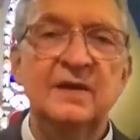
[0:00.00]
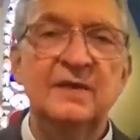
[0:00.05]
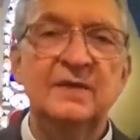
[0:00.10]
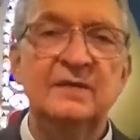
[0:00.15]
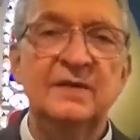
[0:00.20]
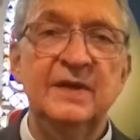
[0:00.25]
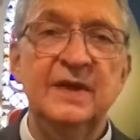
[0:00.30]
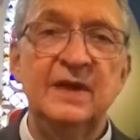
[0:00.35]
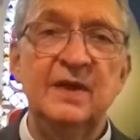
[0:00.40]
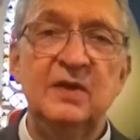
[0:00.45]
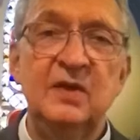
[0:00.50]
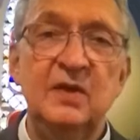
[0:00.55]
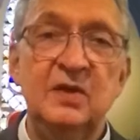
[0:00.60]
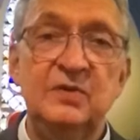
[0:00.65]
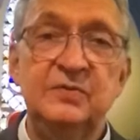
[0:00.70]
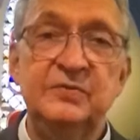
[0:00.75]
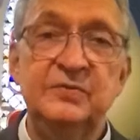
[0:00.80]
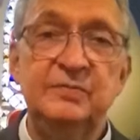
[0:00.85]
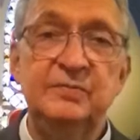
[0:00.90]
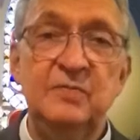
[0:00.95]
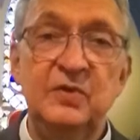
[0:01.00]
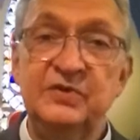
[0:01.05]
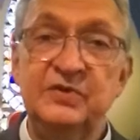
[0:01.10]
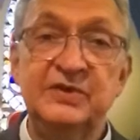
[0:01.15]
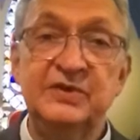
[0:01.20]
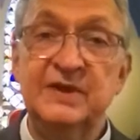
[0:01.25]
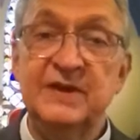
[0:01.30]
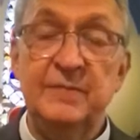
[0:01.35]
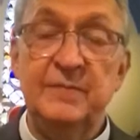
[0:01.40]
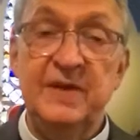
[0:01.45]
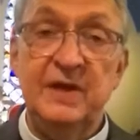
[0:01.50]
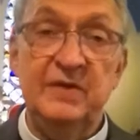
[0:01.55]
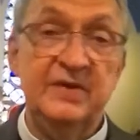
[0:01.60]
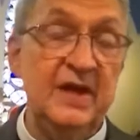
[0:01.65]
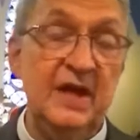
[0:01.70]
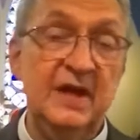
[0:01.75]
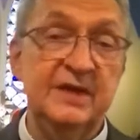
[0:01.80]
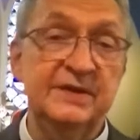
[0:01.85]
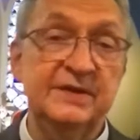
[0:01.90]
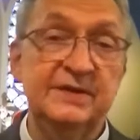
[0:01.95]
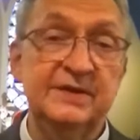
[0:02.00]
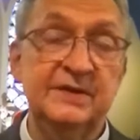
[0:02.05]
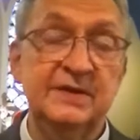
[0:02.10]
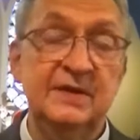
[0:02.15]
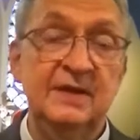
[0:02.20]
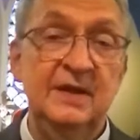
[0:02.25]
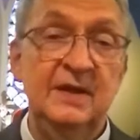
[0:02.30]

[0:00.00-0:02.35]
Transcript: they're all mostly about us.